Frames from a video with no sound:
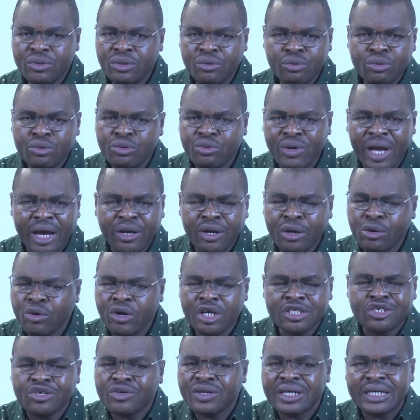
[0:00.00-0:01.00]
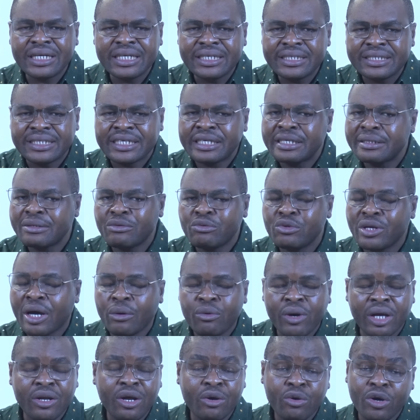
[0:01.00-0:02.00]
we are not going to release
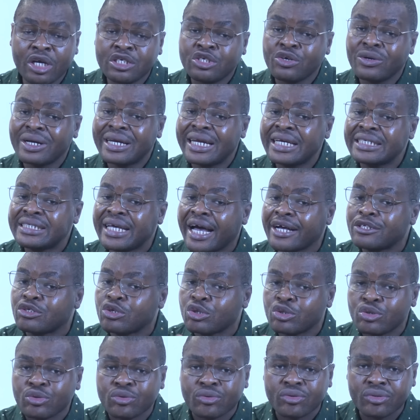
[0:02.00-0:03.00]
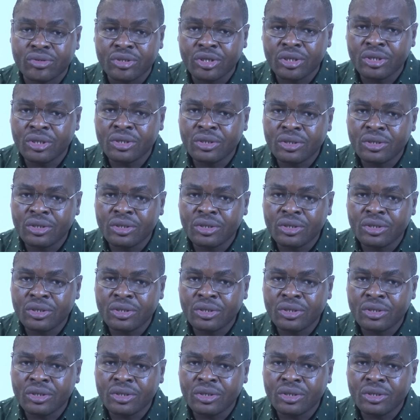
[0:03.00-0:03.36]
her to you.